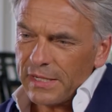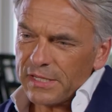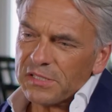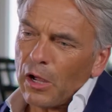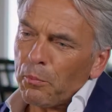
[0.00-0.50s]

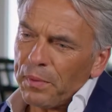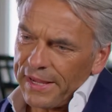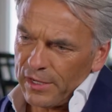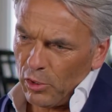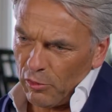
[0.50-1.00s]
is now
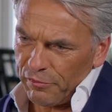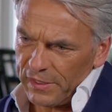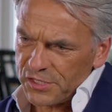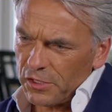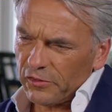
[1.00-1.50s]
paying off.
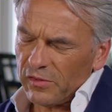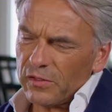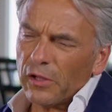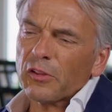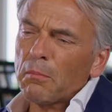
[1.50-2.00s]
And it's
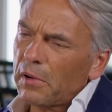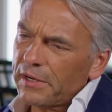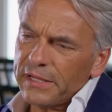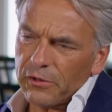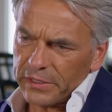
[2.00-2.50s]
not the
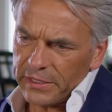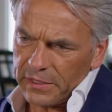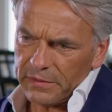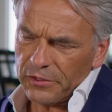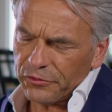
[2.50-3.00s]
money or
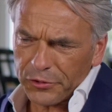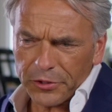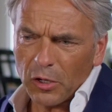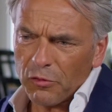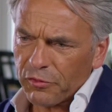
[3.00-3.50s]
the
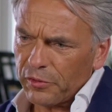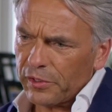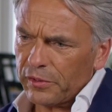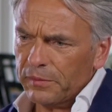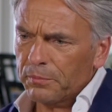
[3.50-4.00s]
turnover
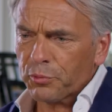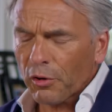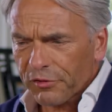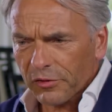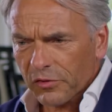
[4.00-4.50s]
or the
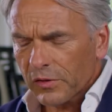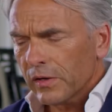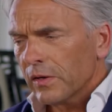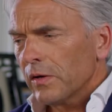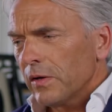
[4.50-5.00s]
profit.
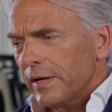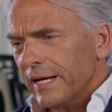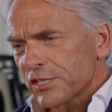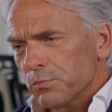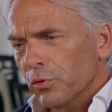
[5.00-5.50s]

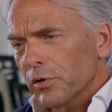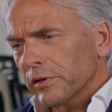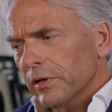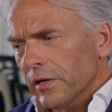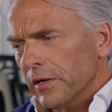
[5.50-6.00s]
It's more
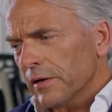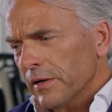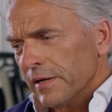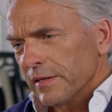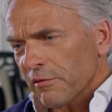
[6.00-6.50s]
the
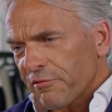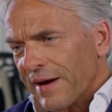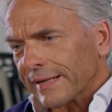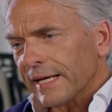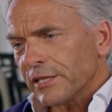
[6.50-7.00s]

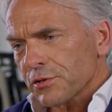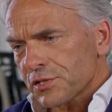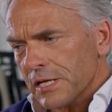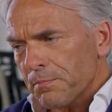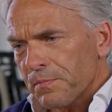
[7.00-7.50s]
fact that you see